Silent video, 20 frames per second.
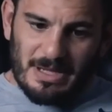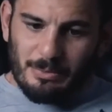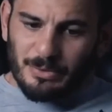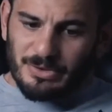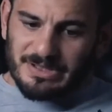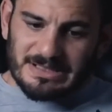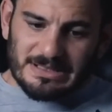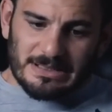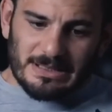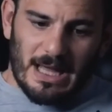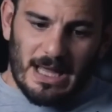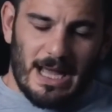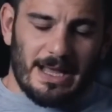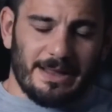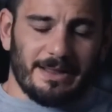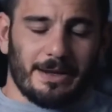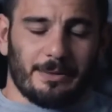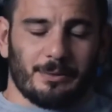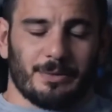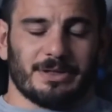people see the
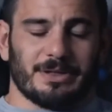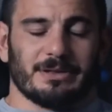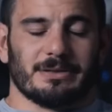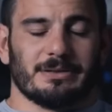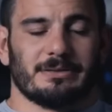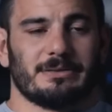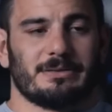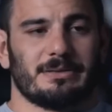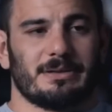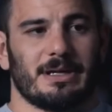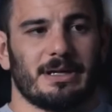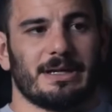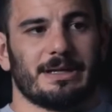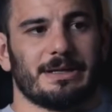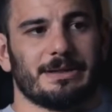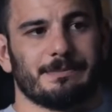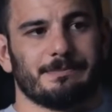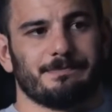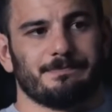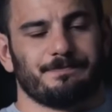highlight reel.
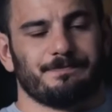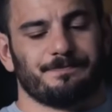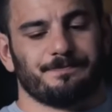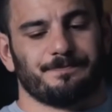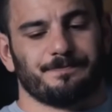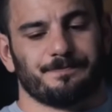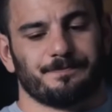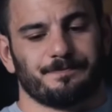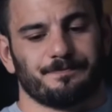Um,